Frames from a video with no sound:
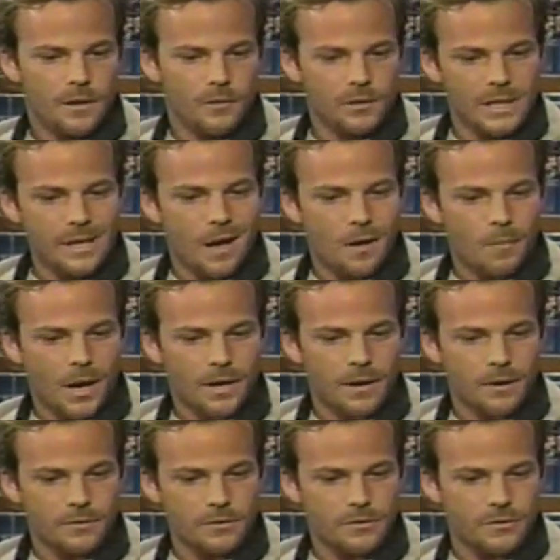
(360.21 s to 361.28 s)
you know, Leon, my
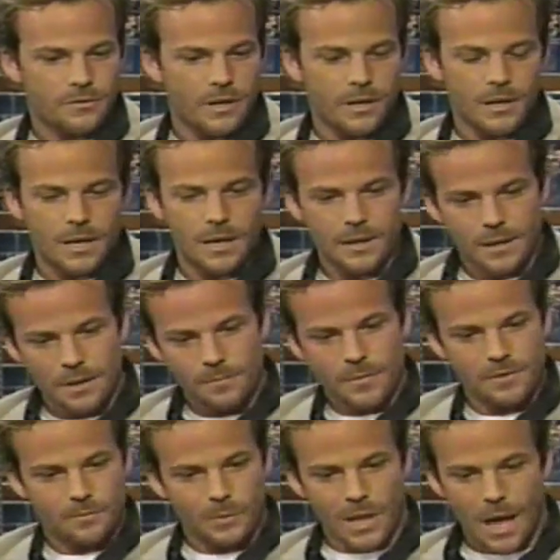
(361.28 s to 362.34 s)
character, is just trying to kind of
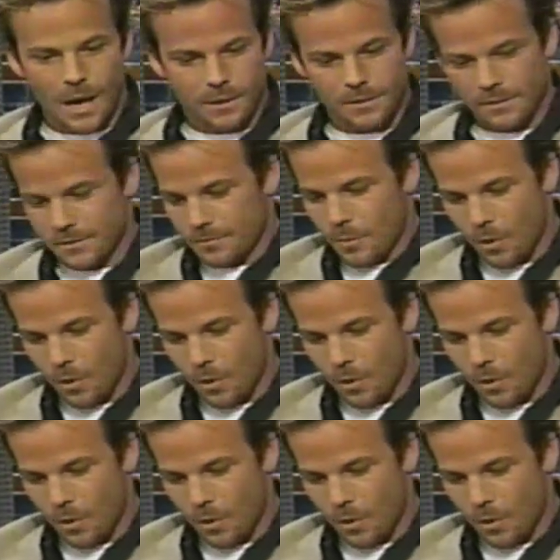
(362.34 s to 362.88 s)
keep this block, this